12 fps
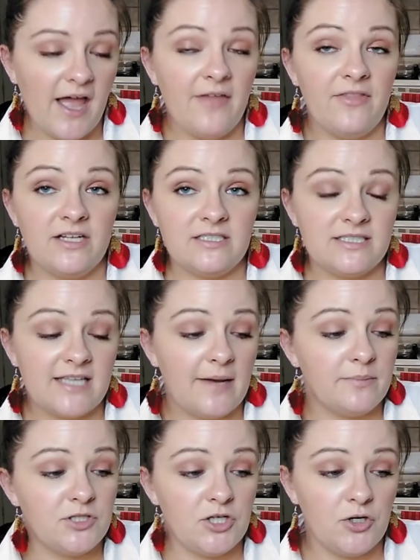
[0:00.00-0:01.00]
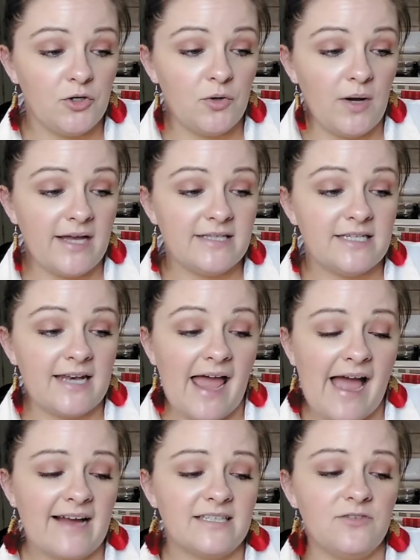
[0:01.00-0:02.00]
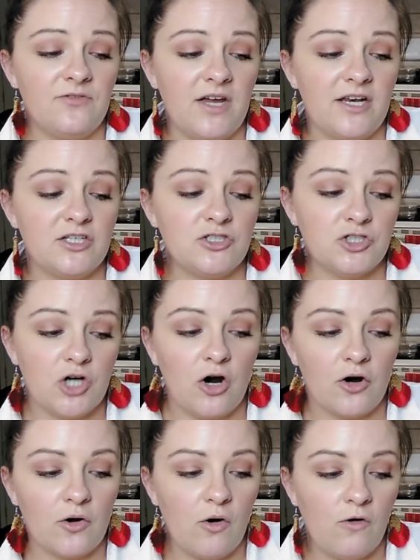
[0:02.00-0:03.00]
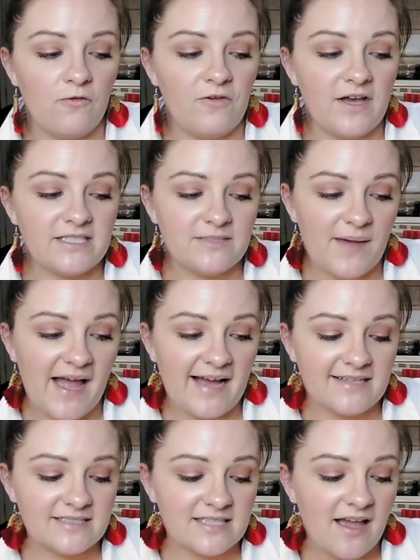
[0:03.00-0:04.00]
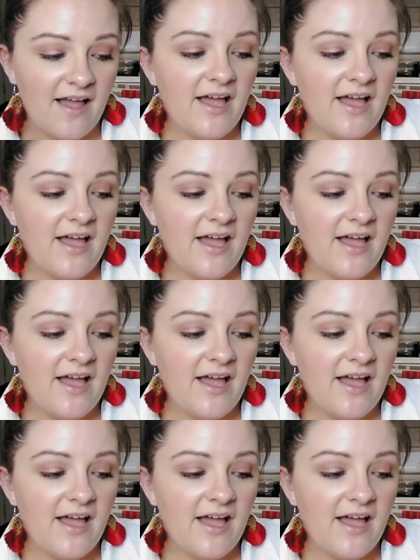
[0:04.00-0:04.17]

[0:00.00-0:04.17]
And then step two is an activated charcoal face mask.